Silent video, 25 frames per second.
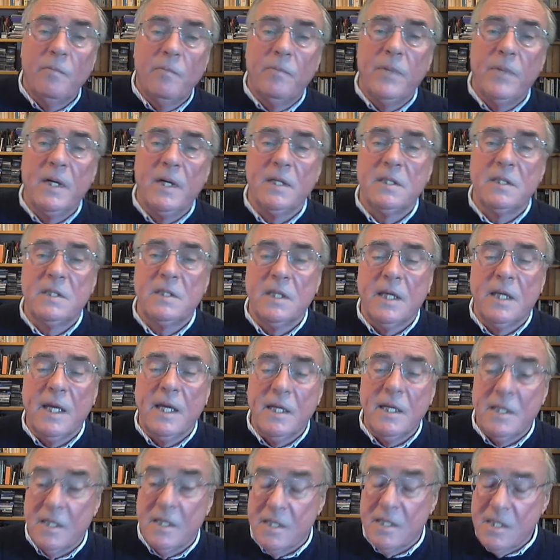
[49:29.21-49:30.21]
but to
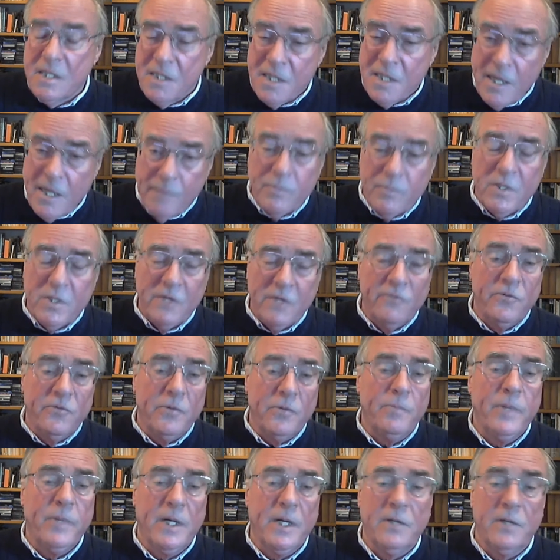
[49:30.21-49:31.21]
get accepted for
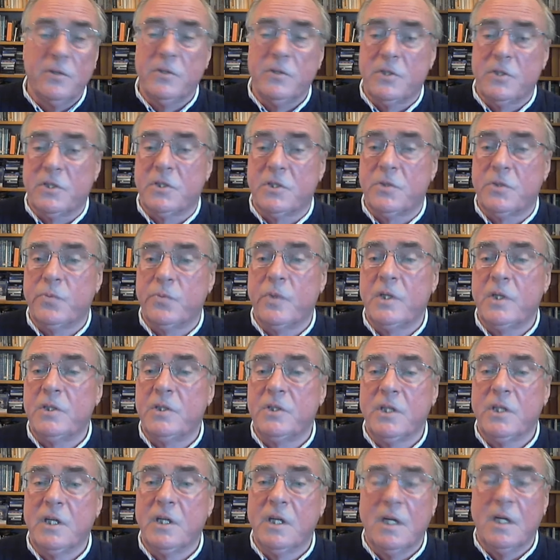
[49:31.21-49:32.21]
posts, which
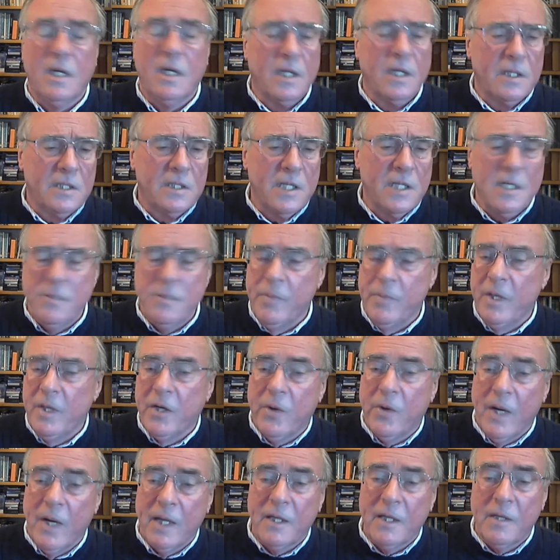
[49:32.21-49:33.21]
are, uh, tend to be
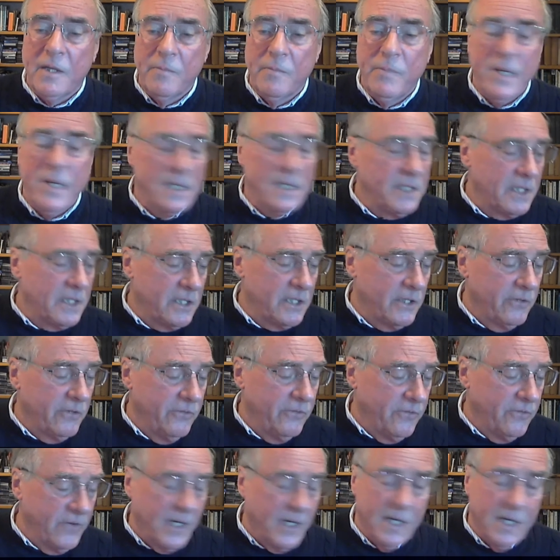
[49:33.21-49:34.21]
quite competitive,
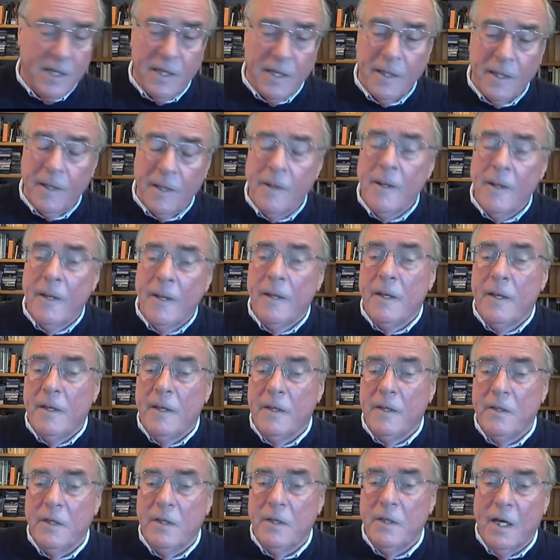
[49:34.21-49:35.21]
uh,
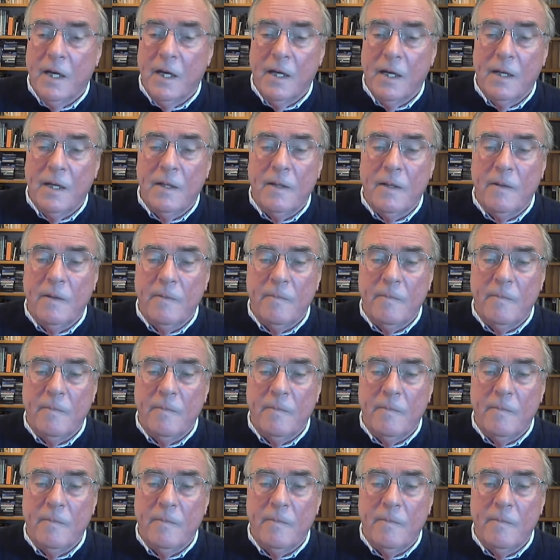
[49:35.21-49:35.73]
uh,